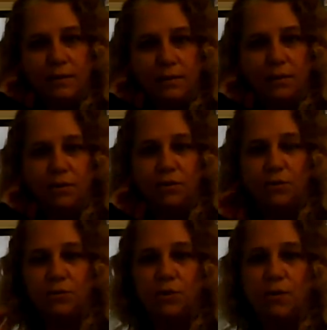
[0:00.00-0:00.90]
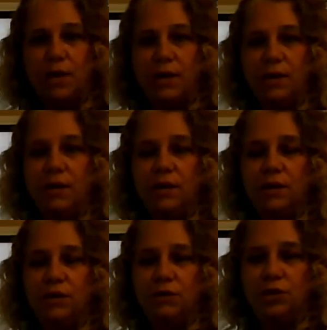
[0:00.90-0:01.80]
Either drew it,
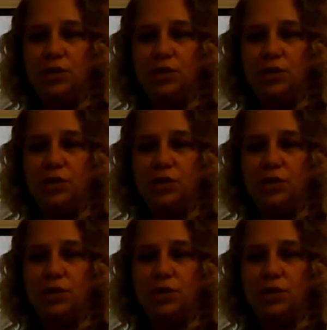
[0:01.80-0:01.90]
used your